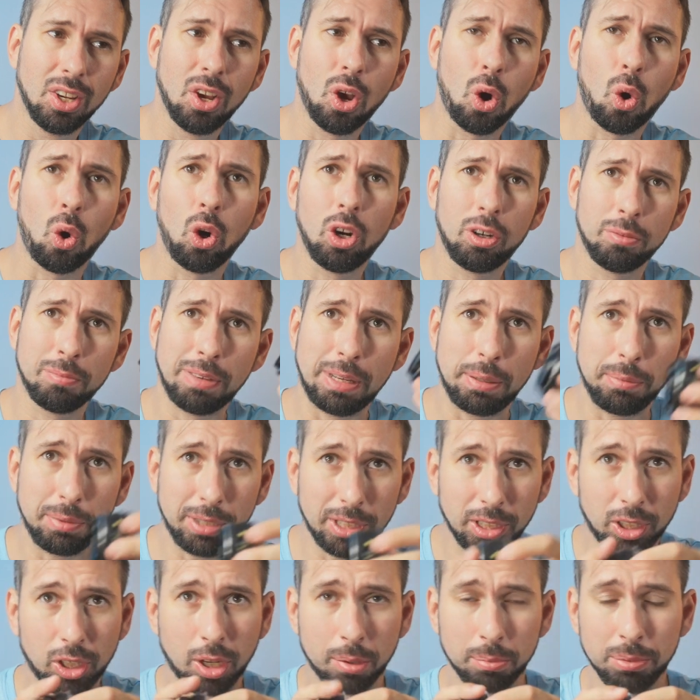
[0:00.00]
Or maybe
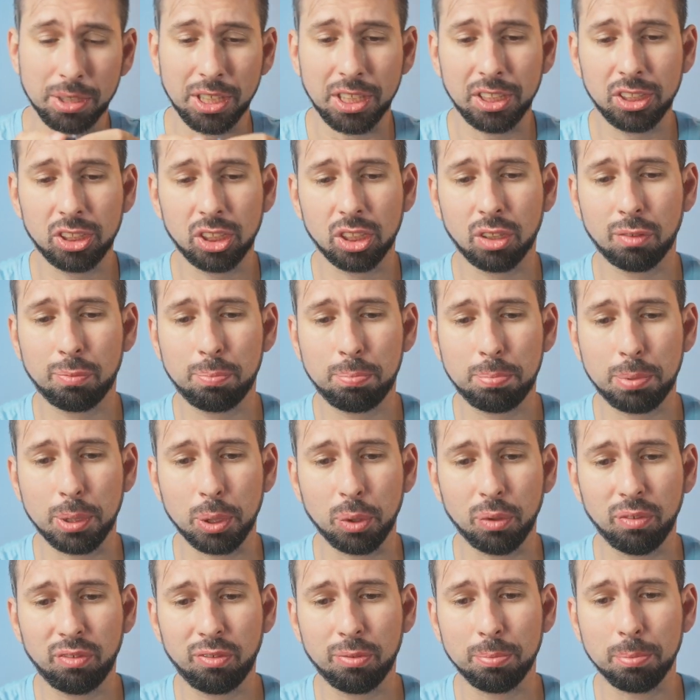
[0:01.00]
a combination of
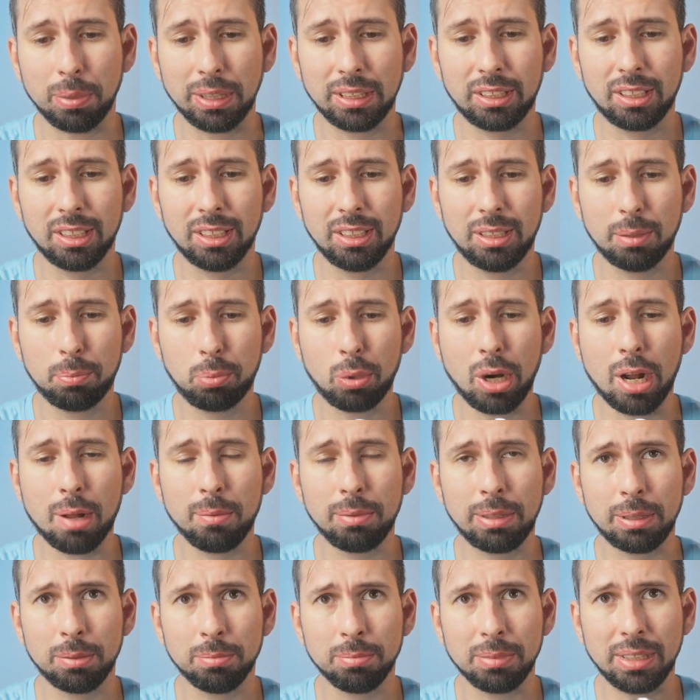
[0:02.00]
both. But the
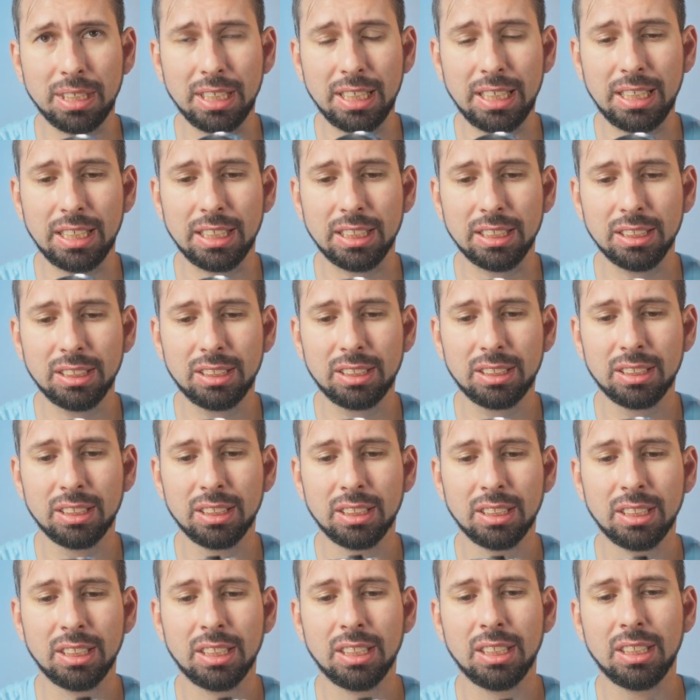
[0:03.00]
problem is
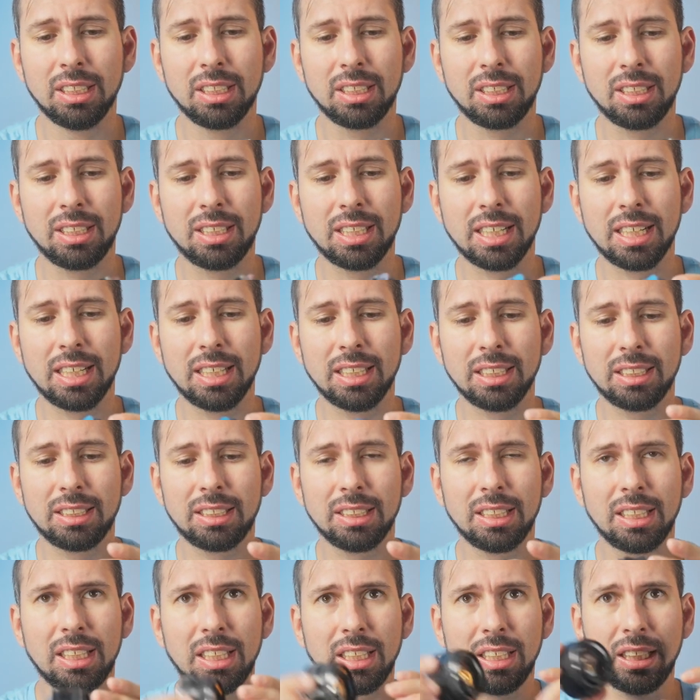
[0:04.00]
that
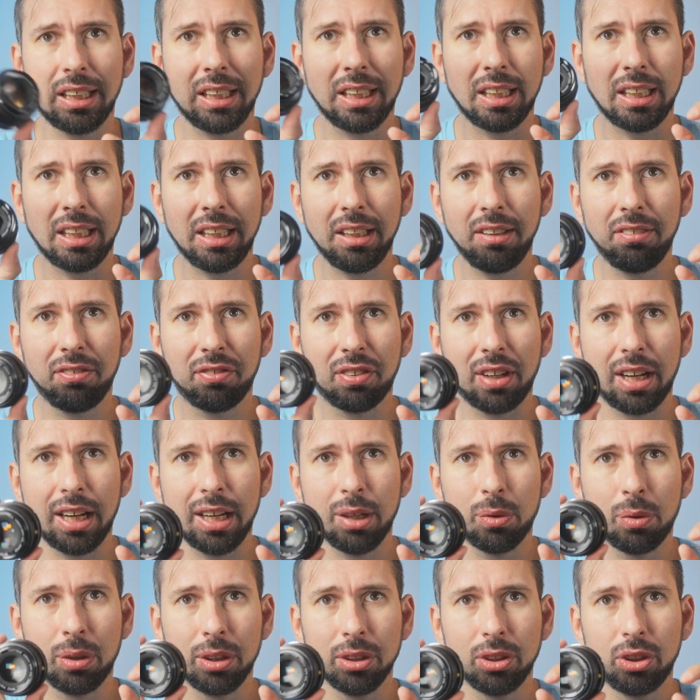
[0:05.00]
if I
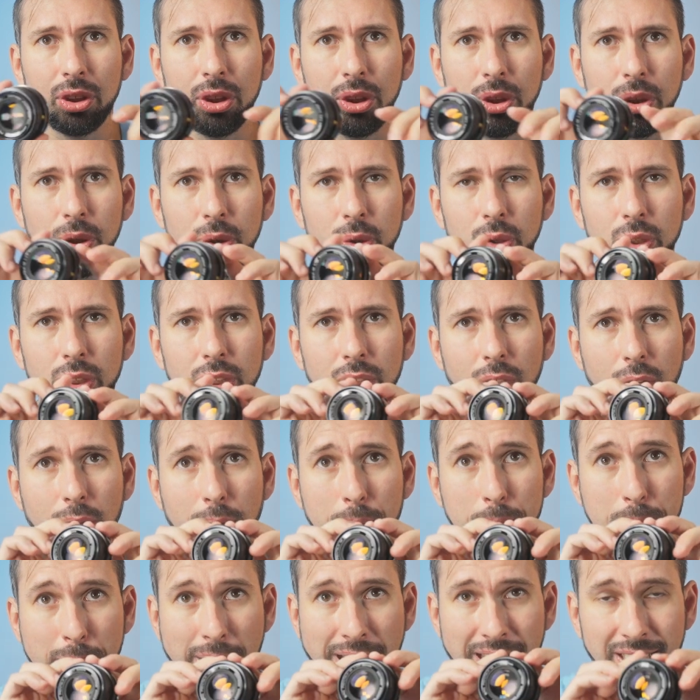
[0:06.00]
want to use a
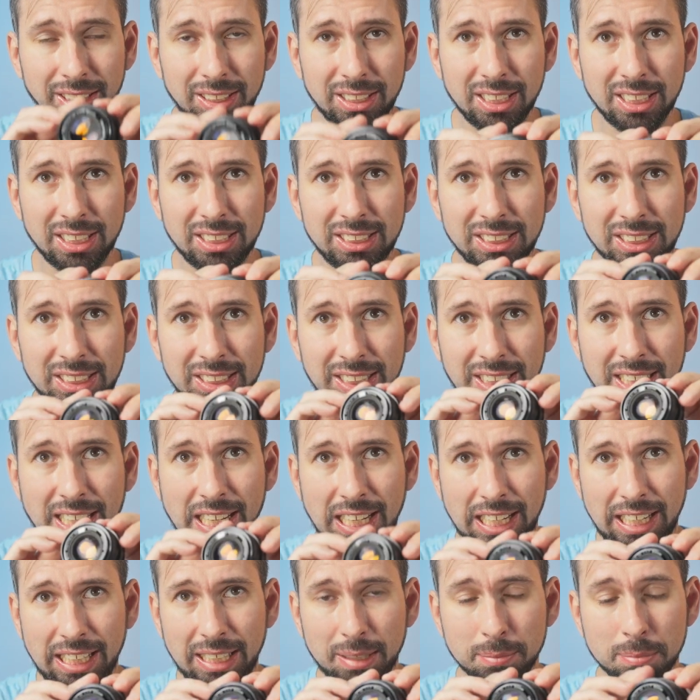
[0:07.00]
Pentax
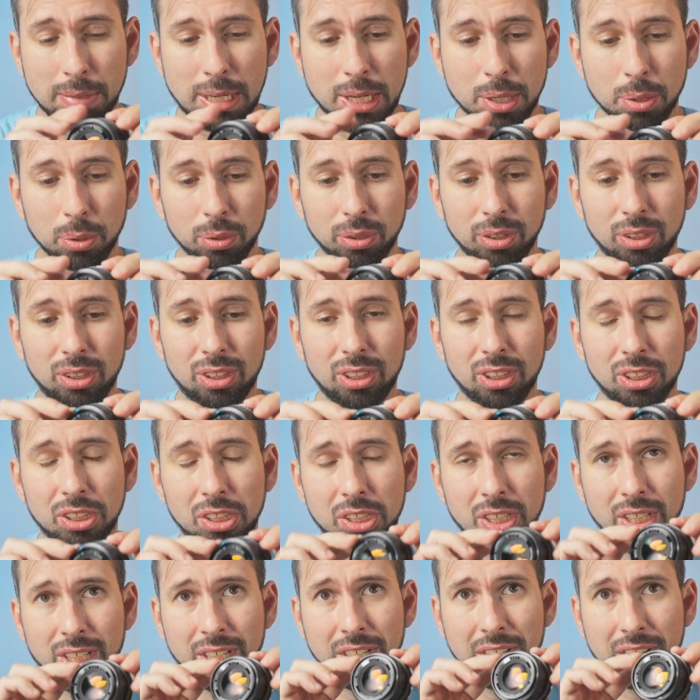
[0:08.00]
K mount
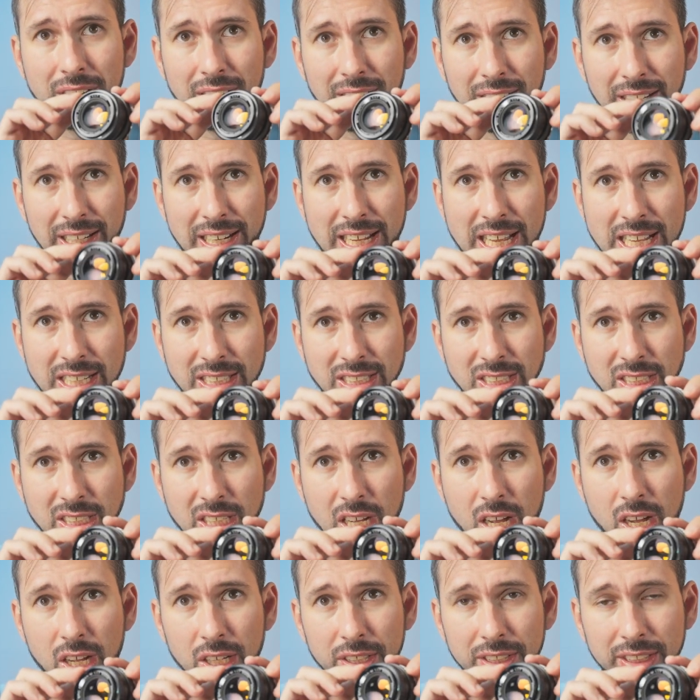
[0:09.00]
lens
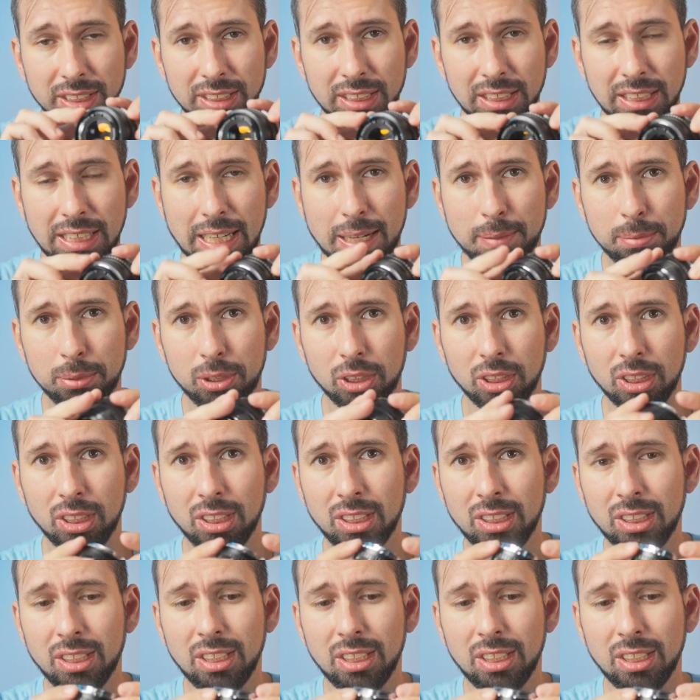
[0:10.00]
on this adapter,